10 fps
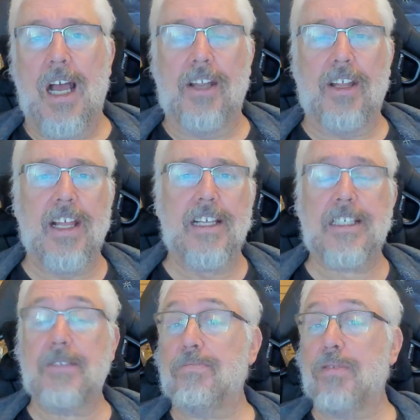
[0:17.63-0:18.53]
And I think this
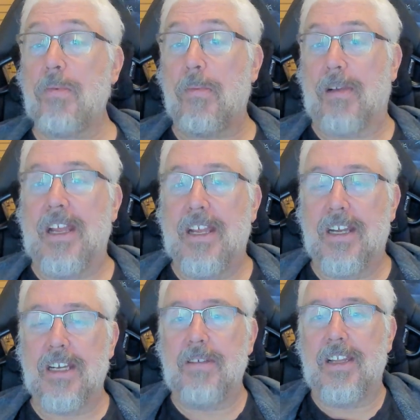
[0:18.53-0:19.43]
is probably
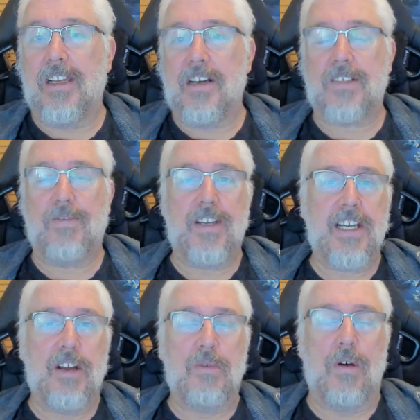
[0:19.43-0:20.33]
going to be the last
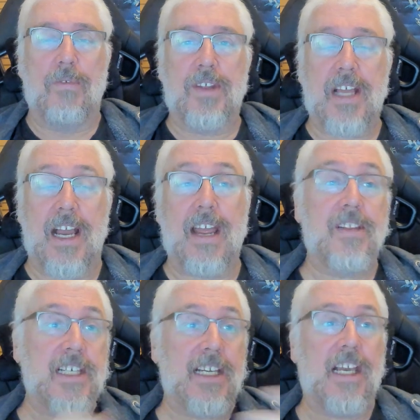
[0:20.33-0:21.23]
video of the day. If
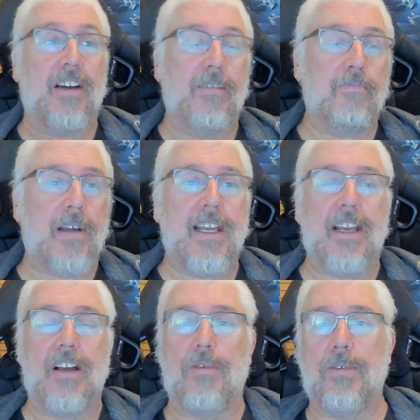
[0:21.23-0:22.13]
there's any kind of
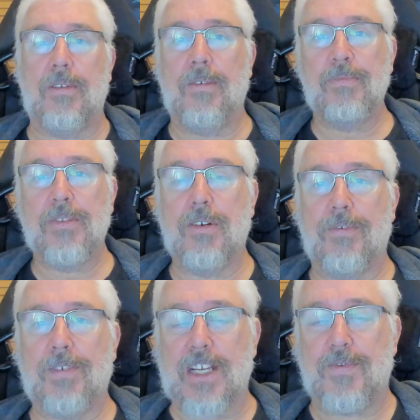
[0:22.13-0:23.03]
breaking, I will do a
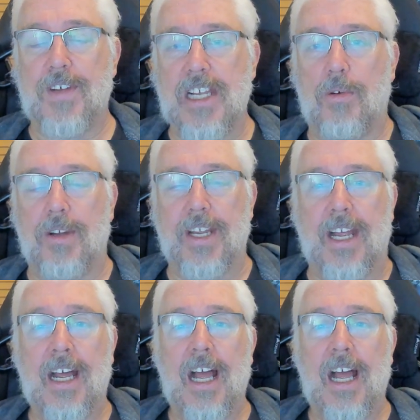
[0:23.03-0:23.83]
flash video on it.